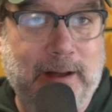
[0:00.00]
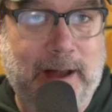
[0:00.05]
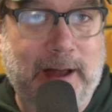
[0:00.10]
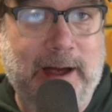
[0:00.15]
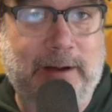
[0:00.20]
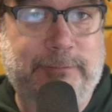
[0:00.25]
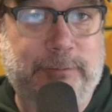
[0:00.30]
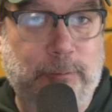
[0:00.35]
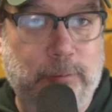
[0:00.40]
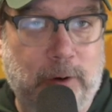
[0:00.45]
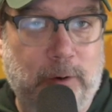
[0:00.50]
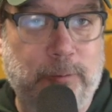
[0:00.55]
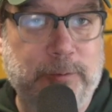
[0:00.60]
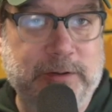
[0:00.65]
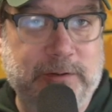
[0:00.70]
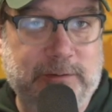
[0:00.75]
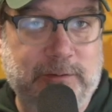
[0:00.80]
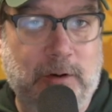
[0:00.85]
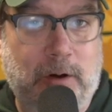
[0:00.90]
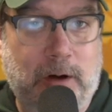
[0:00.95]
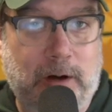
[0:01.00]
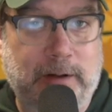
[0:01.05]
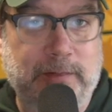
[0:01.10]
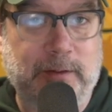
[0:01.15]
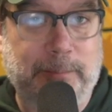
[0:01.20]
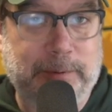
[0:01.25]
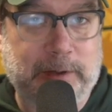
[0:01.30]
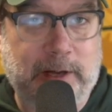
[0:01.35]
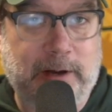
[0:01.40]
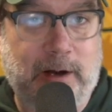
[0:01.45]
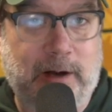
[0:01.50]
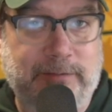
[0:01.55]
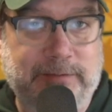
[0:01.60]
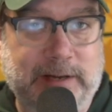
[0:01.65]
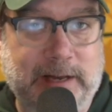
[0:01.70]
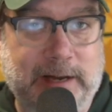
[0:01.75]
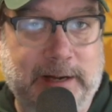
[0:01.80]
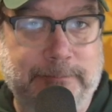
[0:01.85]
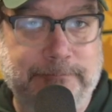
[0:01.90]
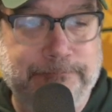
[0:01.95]
After what we saw in the playoff
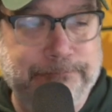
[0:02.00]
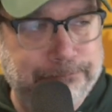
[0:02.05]
game,